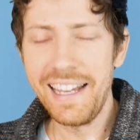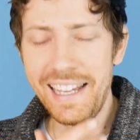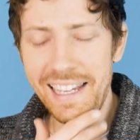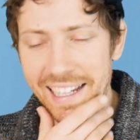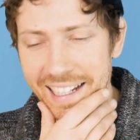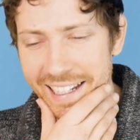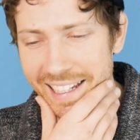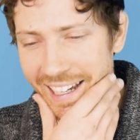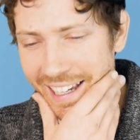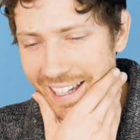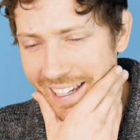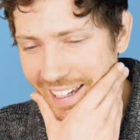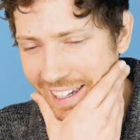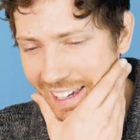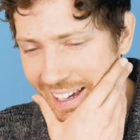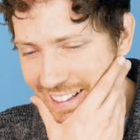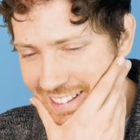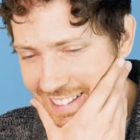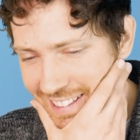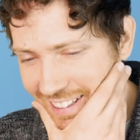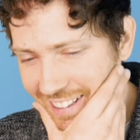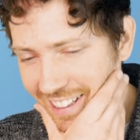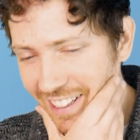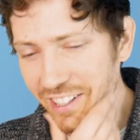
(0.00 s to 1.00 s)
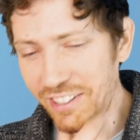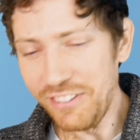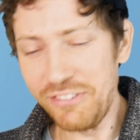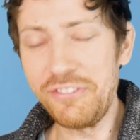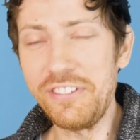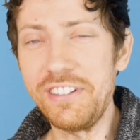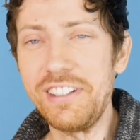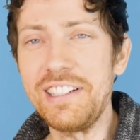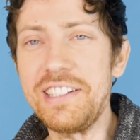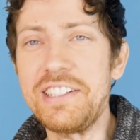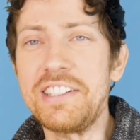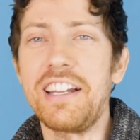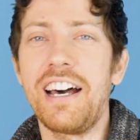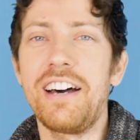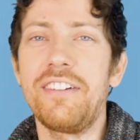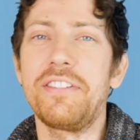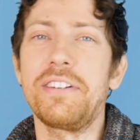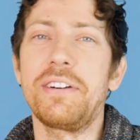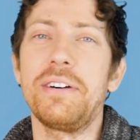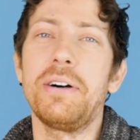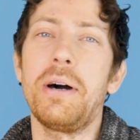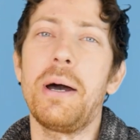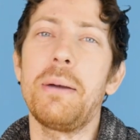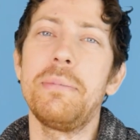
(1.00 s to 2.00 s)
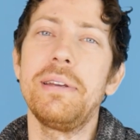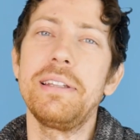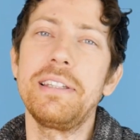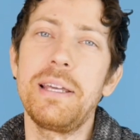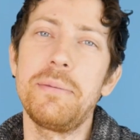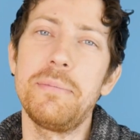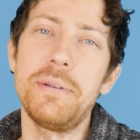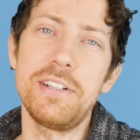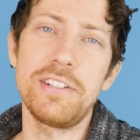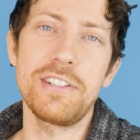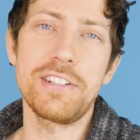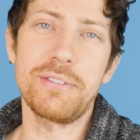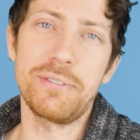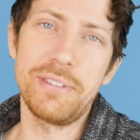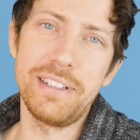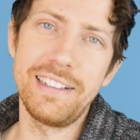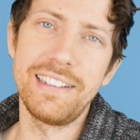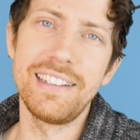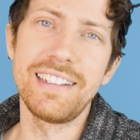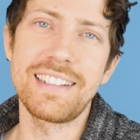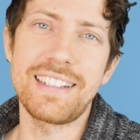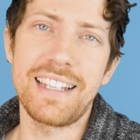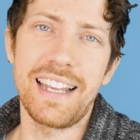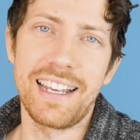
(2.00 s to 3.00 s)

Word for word: It, it gets a little philosophical. I mean, let me just read this